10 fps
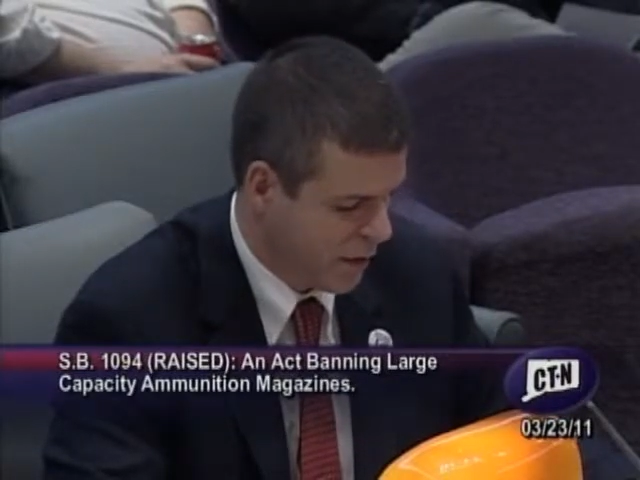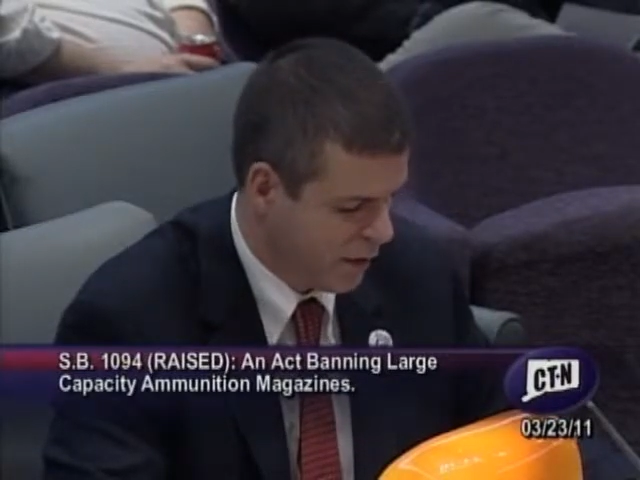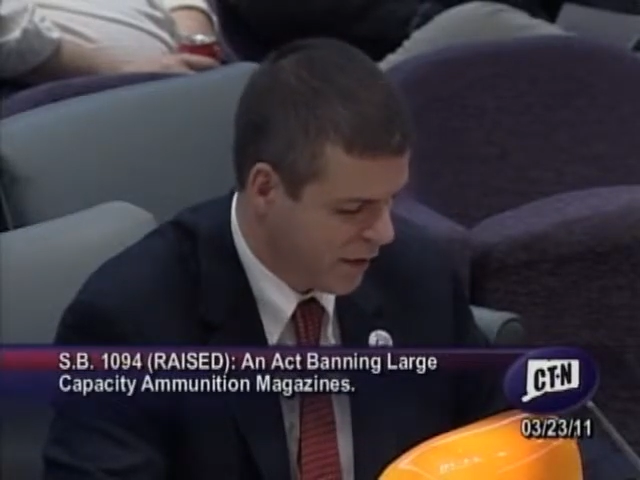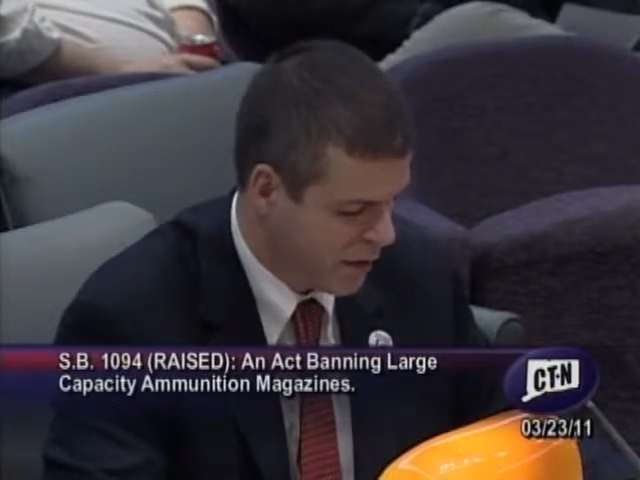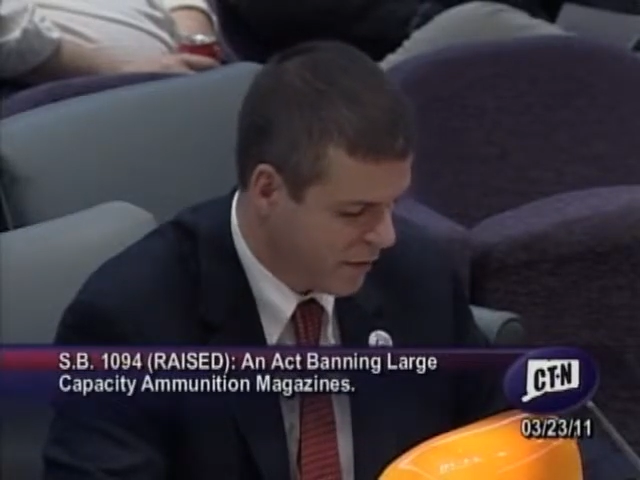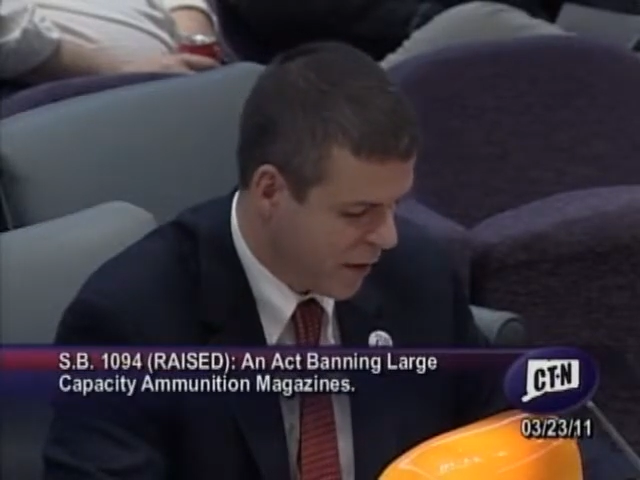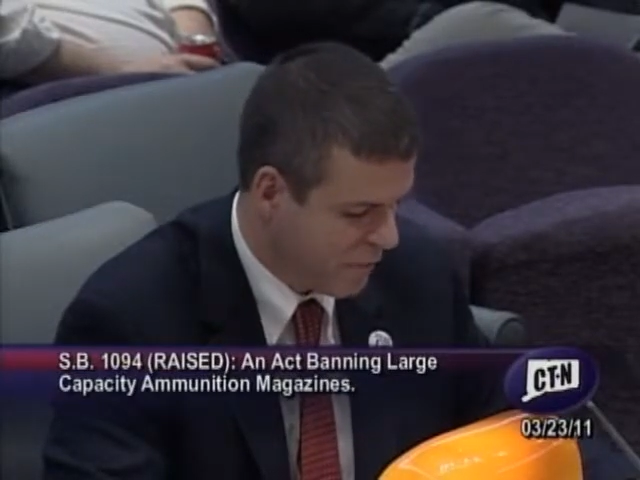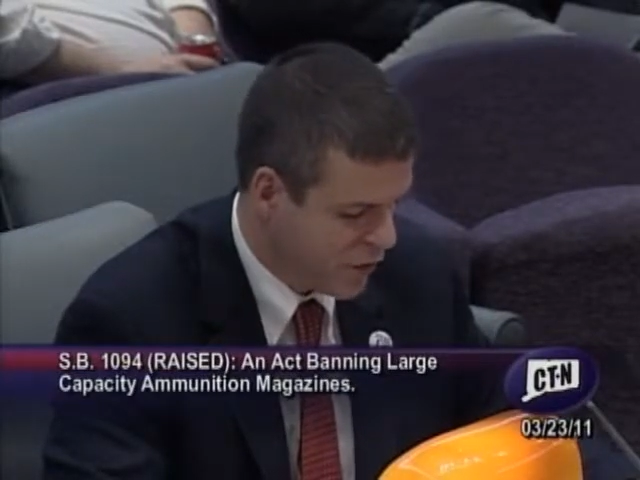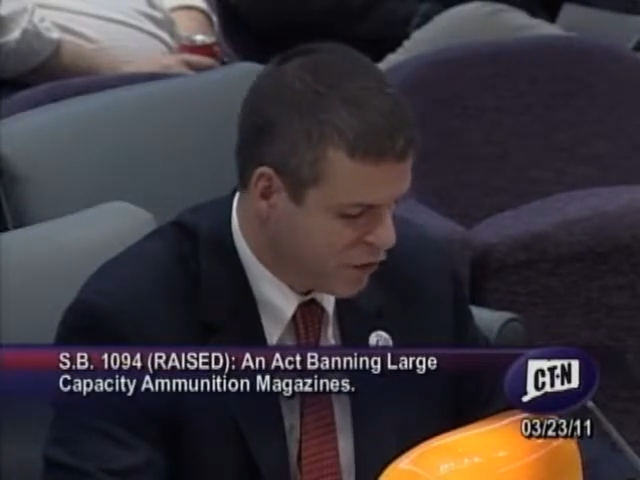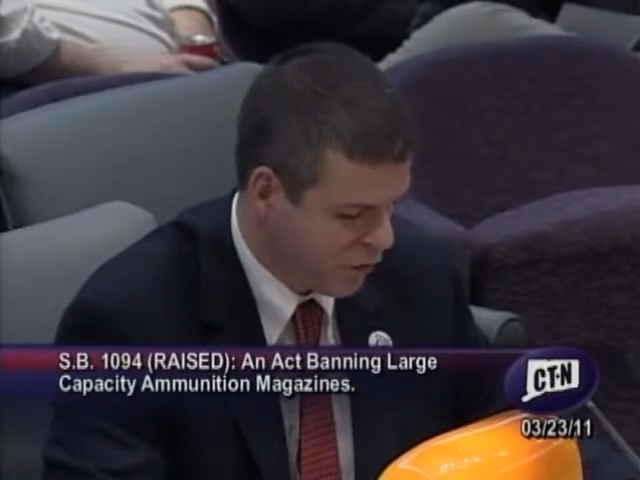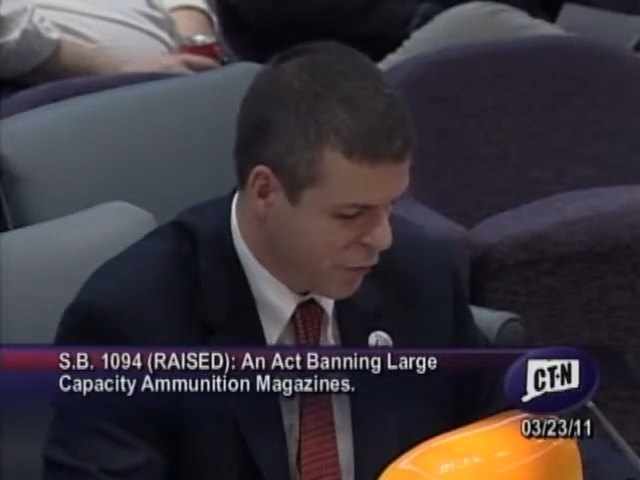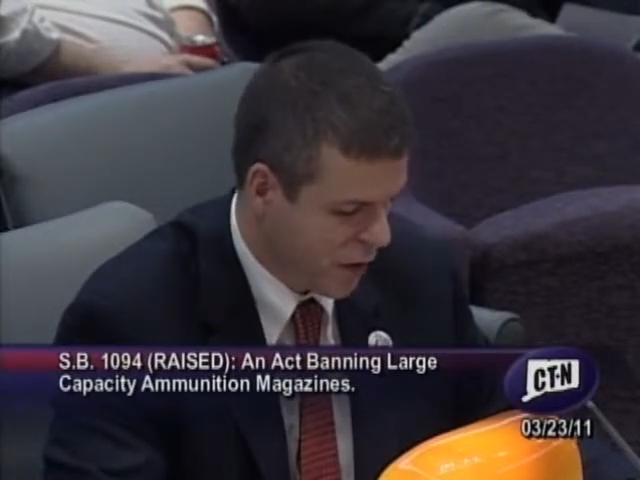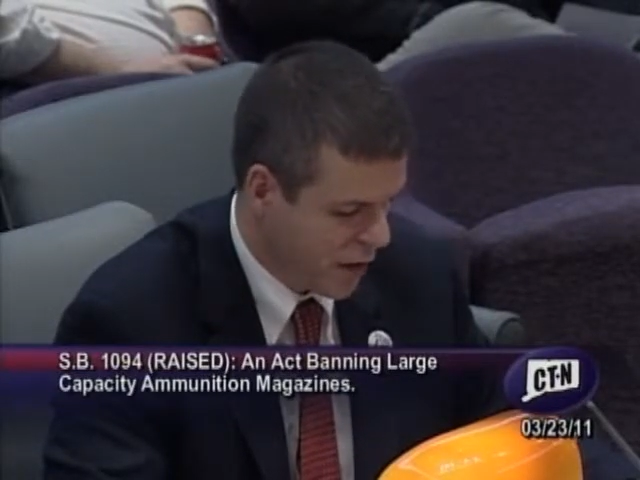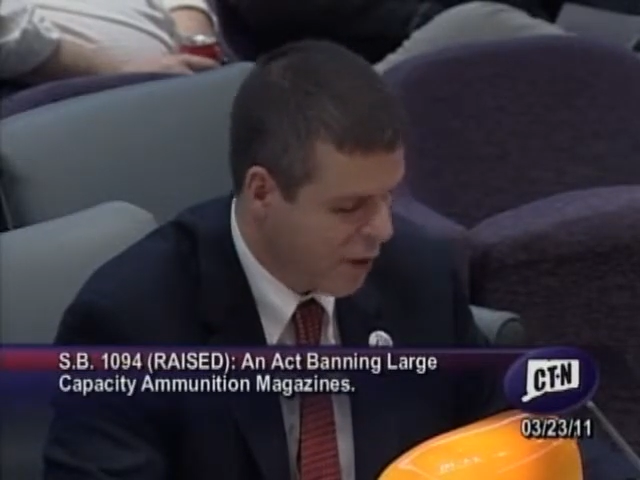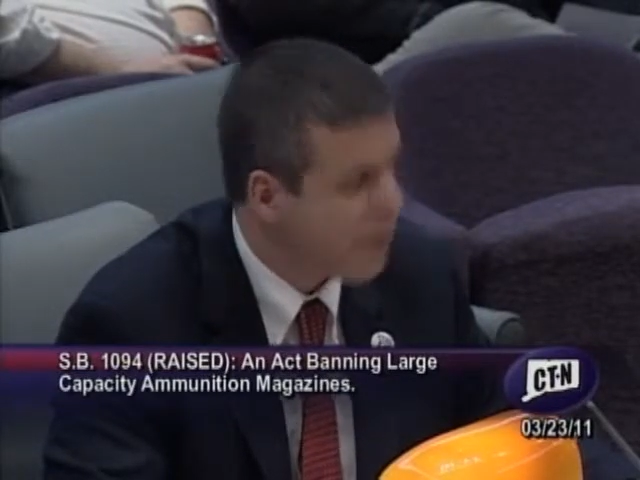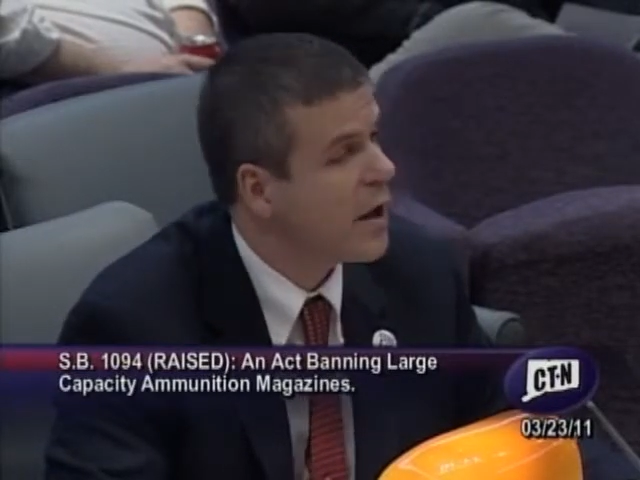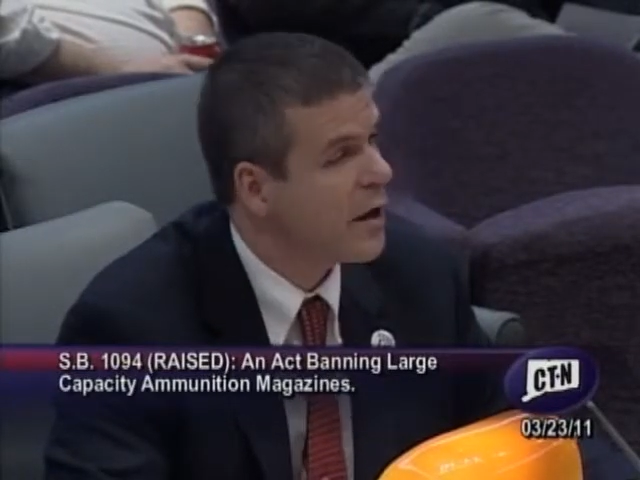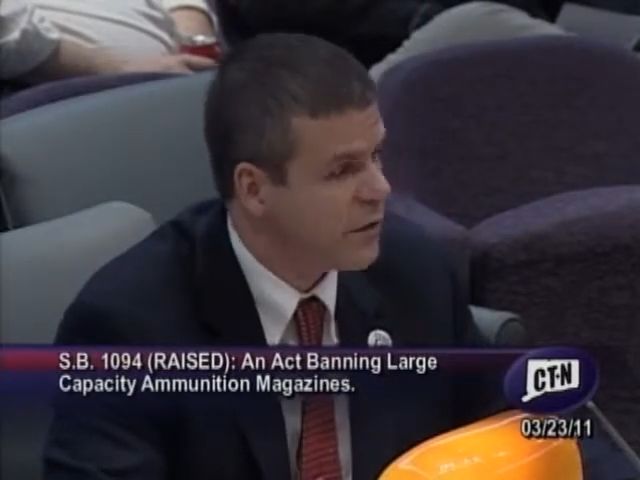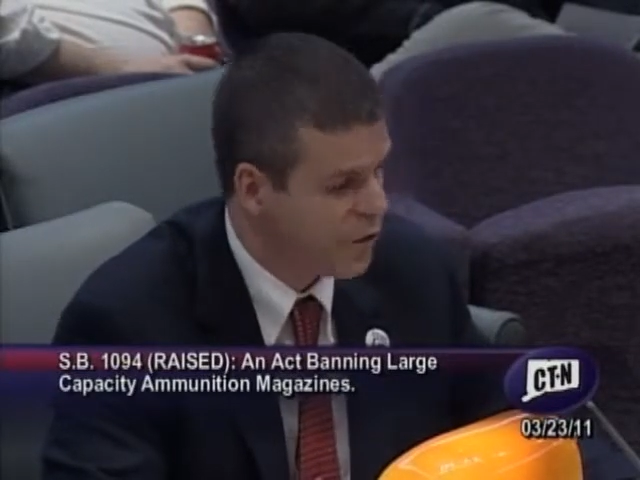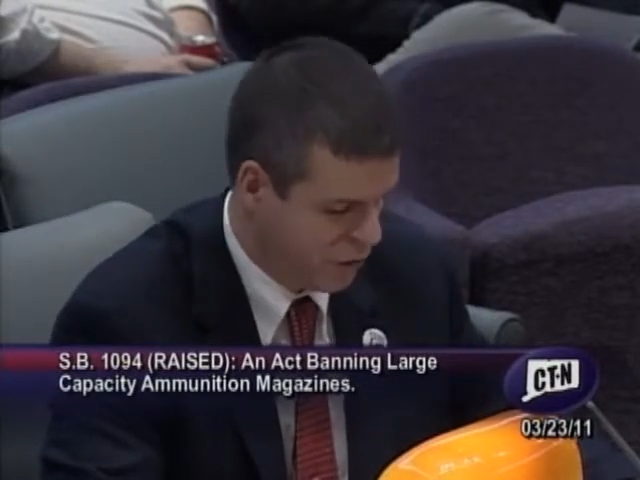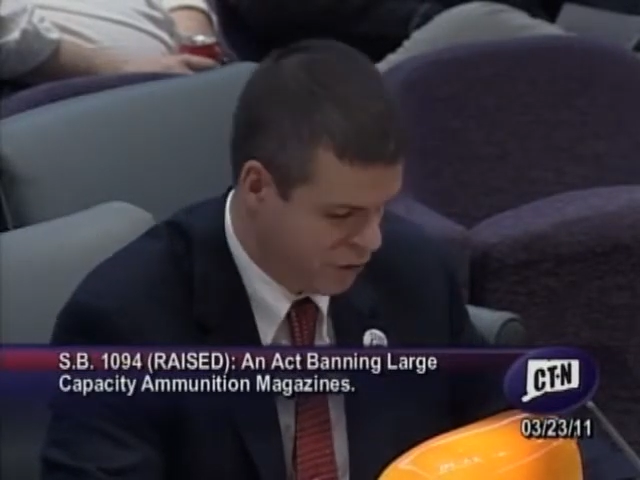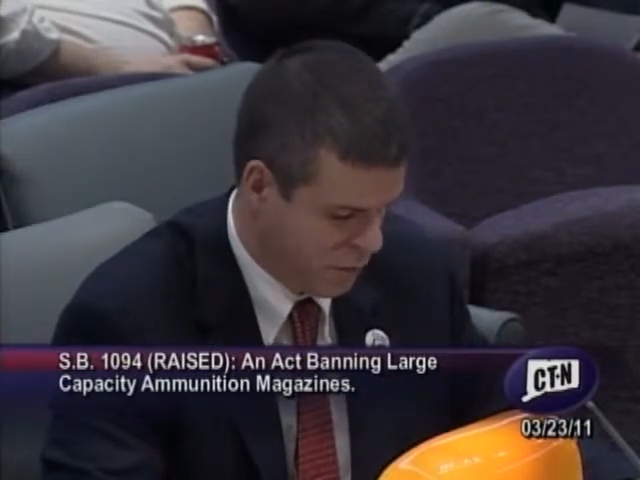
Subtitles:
Elected officials voting yea or nay on this issue